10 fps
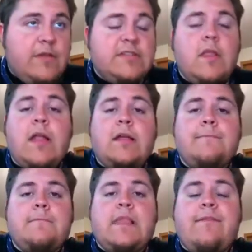there's a lot
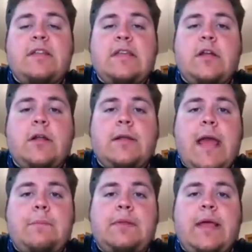of levity here
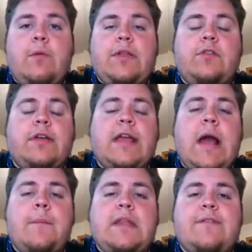at play when you look
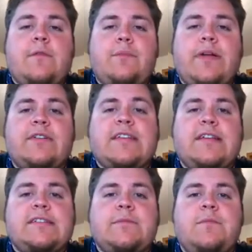at how many different players
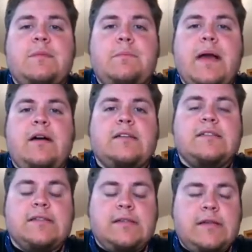had to submit
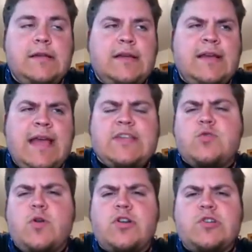ballots. And
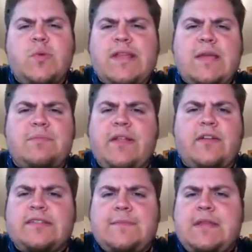228
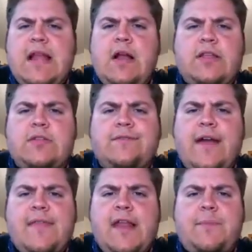players, I mean, how do you
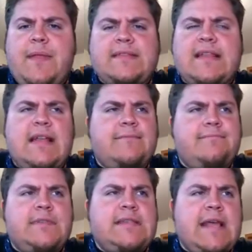divide that up? That's not
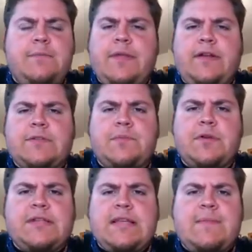10 players
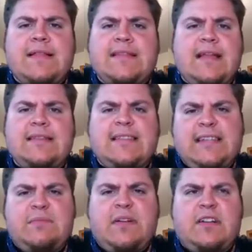per team. That's not
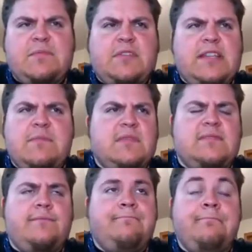6 players per team.
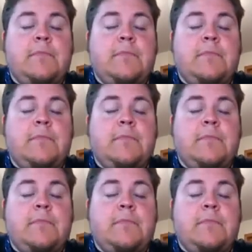It